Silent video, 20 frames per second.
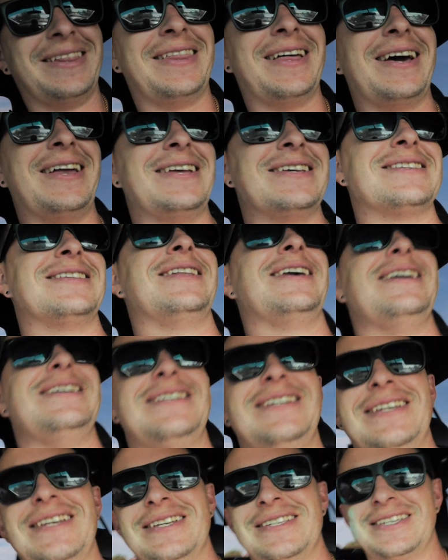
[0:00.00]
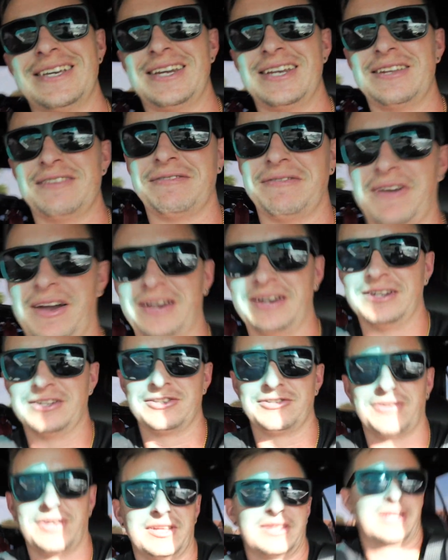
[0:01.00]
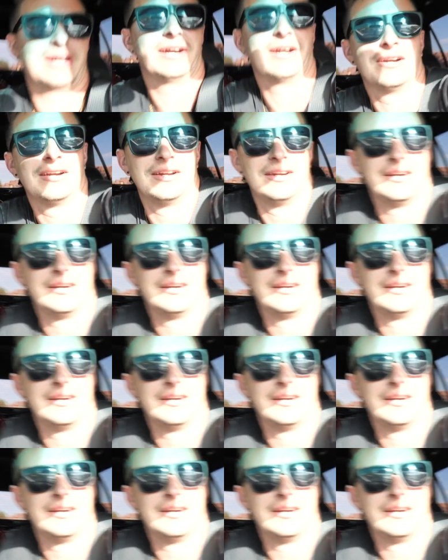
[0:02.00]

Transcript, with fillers: That is laziness at its finest right there.